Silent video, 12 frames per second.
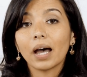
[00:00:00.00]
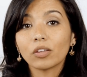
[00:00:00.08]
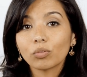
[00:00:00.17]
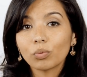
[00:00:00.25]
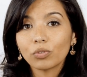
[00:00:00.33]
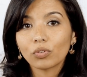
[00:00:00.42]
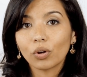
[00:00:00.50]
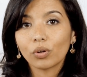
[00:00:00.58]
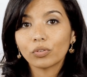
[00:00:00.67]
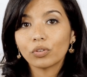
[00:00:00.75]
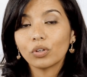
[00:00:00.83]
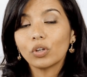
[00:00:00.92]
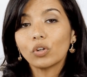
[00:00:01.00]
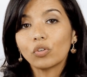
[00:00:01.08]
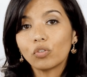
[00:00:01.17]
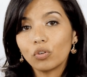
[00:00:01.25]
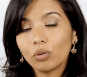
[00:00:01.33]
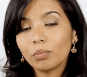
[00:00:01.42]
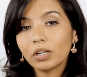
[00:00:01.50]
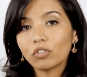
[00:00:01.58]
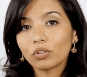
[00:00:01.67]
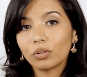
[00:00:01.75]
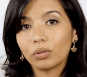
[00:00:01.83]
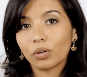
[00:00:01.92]
As a result, too
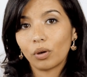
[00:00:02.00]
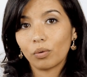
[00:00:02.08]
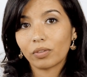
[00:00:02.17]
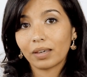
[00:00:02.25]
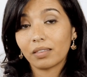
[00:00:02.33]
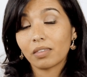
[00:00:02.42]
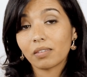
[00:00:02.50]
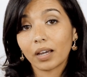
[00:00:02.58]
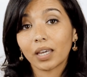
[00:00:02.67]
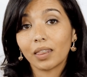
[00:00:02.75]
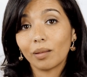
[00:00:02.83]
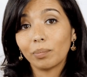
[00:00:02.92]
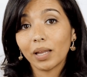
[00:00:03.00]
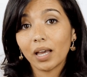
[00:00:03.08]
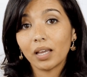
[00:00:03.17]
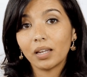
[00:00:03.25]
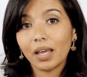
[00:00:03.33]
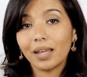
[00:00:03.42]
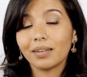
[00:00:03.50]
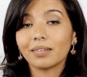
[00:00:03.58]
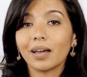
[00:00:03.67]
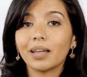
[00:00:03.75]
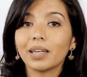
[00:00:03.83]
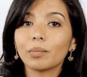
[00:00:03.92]
much glucose gets stuck in the blood and is
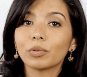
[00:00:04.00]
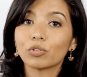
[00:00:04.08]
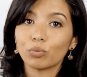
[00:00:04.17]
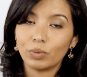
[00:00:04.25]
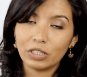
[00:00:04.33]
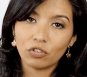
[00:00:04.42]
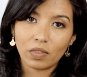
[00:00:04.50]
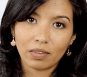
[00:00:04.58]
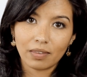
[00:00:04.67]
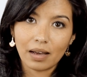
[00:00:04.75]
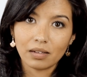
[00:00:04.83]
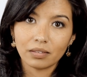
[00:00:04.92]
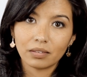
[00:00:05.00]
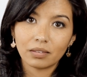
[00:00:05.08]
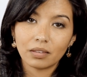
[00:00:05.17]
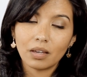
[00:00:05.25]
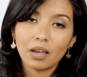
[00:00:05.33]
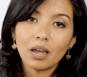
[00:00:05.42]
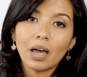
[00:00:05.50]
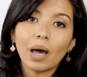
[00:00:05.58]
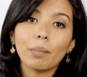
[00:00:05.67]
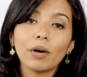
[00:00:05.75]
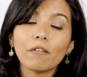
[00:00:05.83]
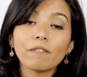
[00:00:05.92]
unable to reach the cells.
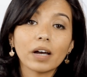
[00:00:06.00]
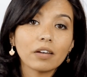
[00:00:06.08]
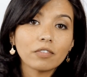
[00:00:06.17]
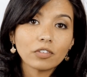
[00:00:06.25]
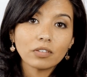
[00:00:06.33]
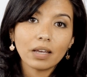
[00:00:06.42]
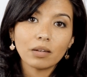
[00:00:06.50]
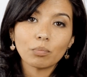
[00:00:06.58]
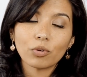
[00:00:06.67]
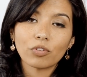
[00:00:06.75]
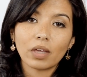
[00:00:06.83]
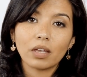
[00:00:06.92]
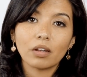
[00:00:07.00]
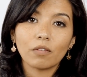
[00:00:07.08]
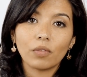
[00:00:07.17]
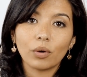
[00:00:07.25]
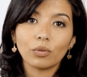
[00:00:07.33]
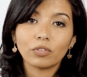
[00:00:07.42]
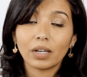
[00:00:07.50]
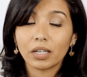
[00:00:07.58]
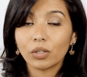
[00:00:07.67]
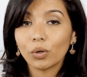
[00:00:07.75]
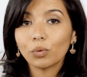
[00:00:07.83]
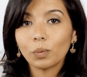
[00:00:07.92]
About 5 to 10% of those
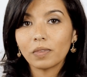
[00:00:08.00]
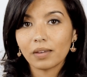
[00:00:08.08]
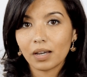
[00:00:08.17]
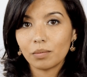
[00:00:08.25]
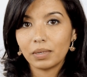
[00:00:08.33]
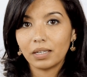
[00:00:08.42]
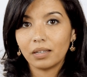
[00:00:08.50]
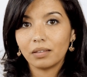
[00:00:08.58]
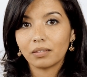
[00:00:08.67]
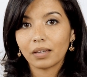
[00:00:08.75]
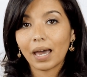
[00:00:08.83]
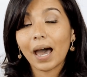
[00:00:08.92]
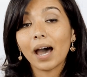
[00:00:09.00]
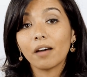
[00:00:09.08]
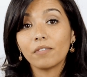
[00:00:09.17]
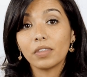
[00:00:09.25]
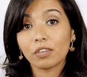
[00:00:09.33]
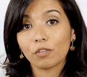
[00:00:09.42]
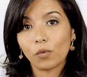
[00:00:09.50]
diagnosed with diabetes have this